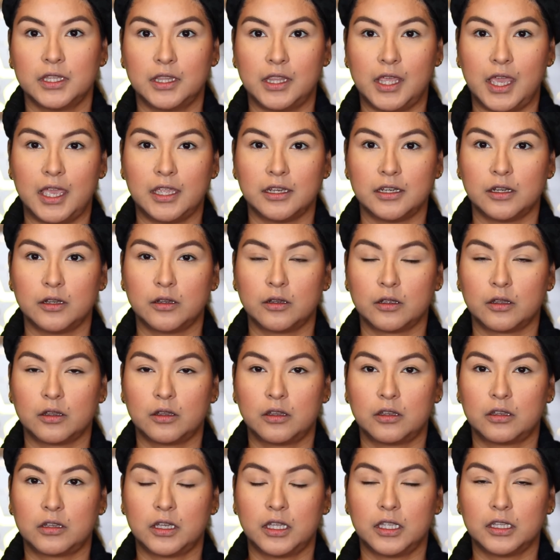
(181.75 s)
that
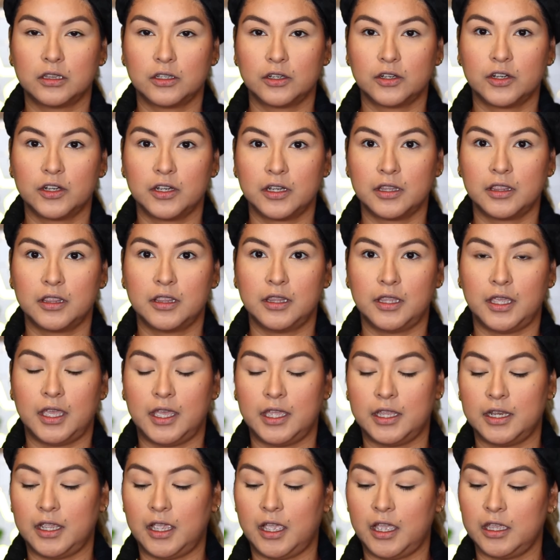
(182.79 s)
color
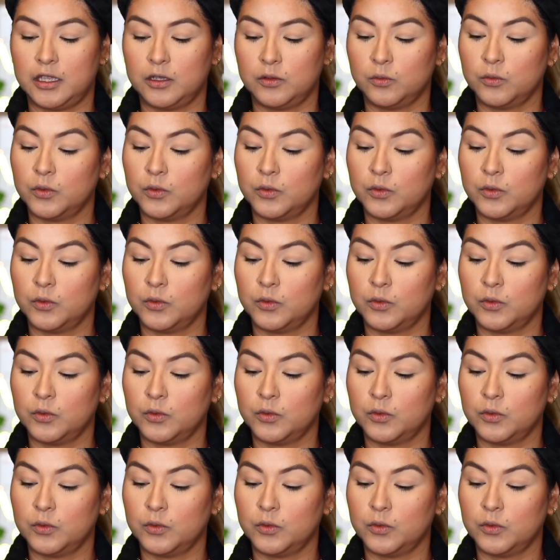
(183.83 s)
that I